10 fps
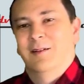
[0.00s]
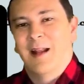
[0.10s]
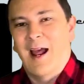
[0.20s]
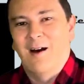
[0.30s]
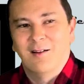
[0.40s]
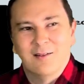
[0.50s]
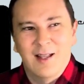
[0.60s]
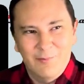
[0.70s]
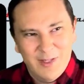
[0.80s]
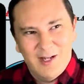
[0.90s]
Now,
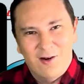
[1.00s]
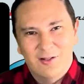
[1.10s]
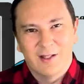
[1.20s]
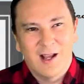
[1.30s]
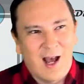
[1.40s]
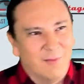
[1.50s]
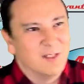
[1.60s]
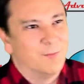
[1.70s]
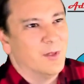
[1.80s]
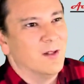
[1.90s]
let me know in the
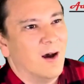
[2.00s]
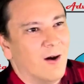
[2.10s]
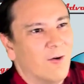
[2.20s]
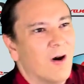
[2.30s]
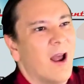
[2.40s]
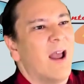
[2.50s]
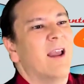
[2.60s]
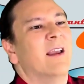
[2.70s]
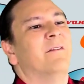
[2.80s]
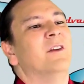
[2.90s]
comments below
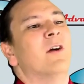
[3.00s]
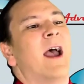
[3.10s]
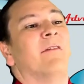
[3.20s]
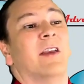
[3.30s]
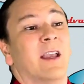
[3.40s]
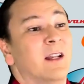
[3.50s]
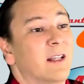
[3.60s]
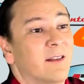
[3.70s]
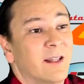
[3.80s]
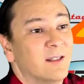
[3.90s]
if you have
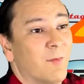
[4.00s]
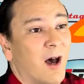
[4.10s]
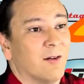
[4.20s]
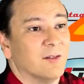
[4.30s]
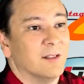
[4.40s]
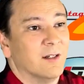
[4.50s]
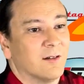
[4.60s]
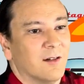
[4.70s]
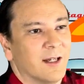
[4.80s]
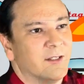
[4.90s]
any of these models in your
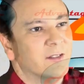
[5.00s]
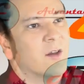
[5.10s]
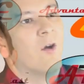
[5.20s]
collections